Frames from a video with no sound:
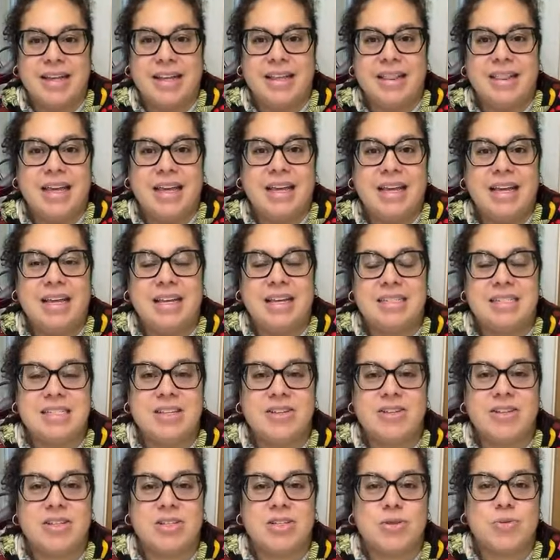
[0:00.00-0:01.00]
They
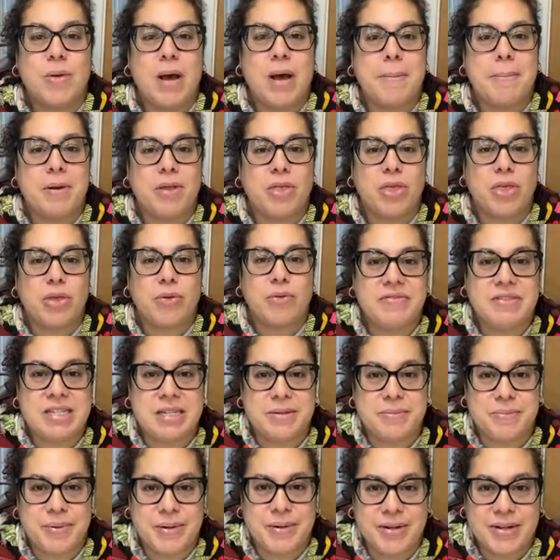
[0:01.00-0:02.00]
swap a thrift
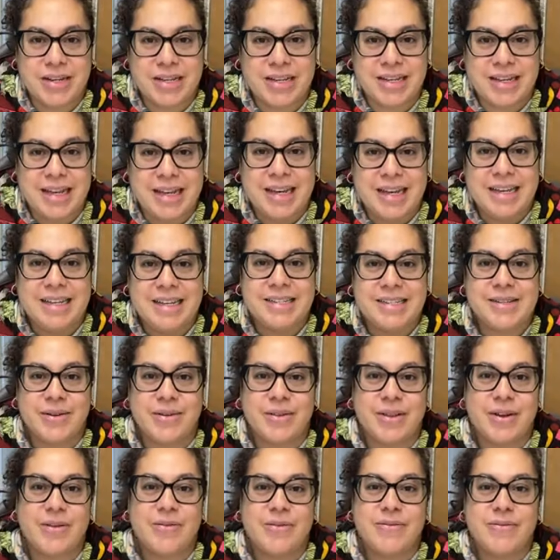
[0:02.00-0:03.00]
book. So
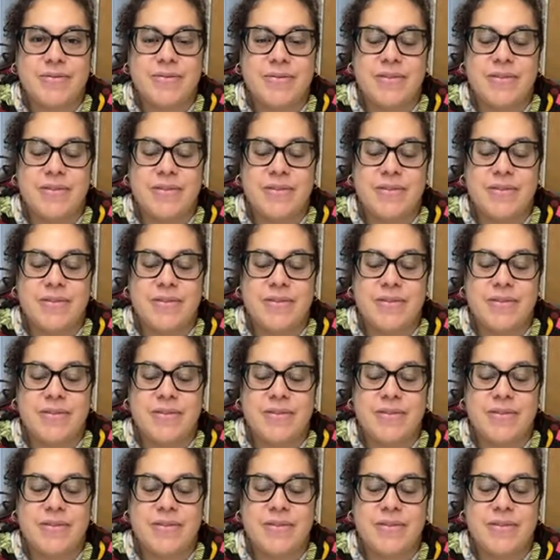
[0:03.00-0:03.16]
they'll,